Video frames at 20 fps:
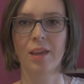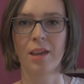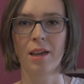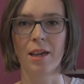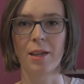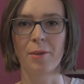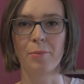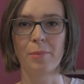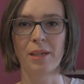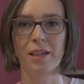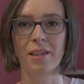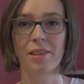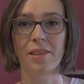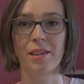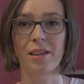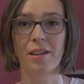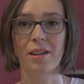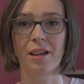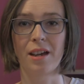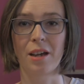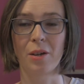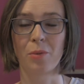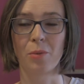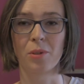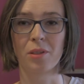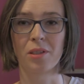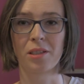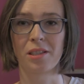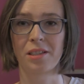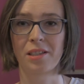And back then I
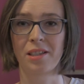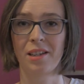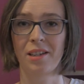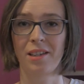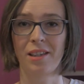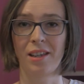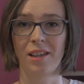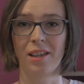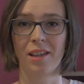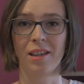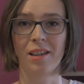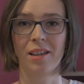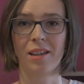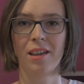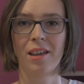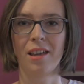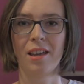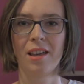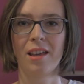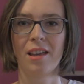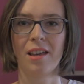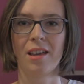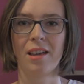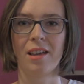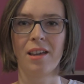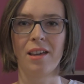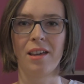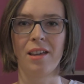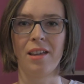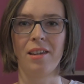was studying,
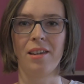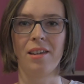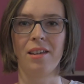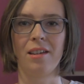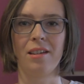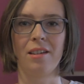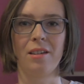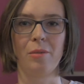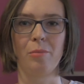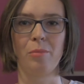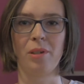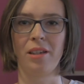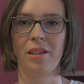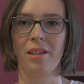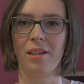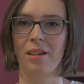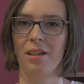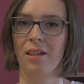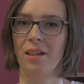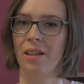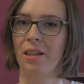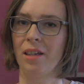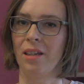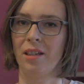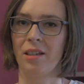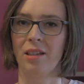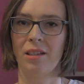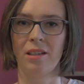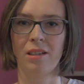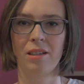and uh, but
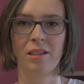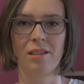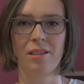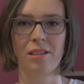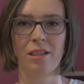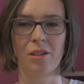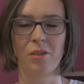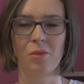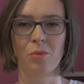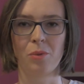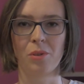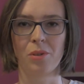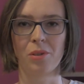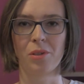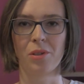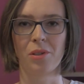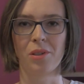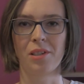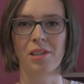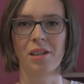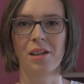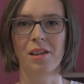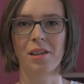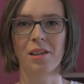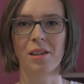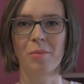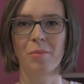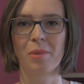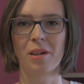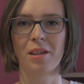I didn't want to tell
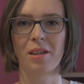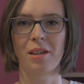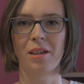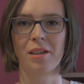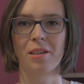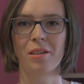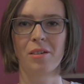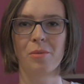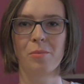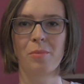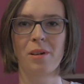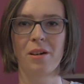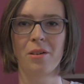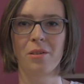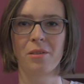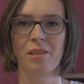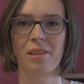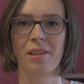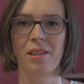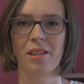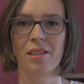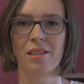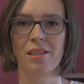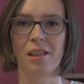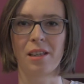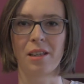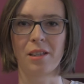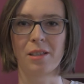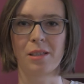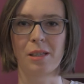anybody about
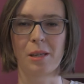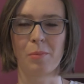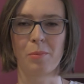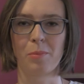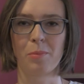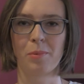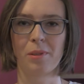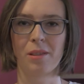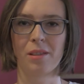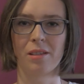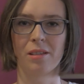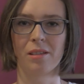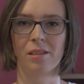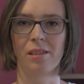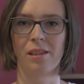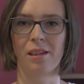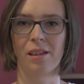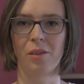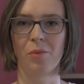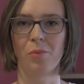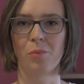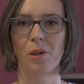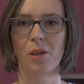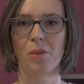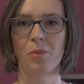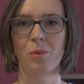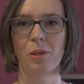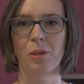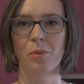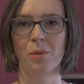this except uh, that
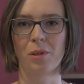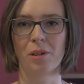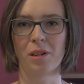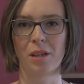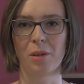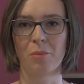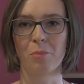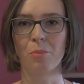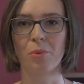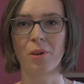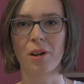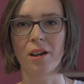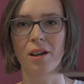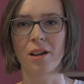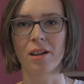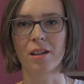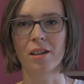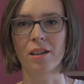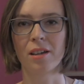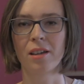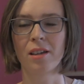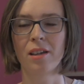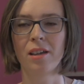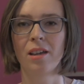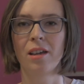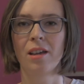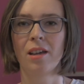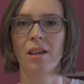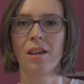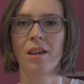when we were in Prague
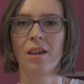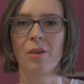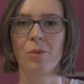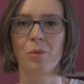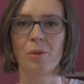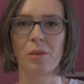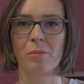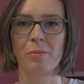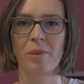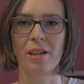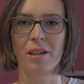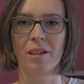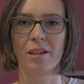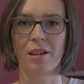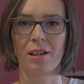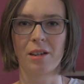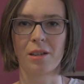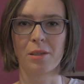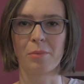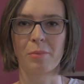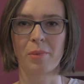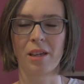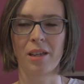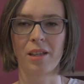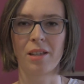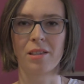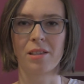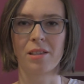with my classmates,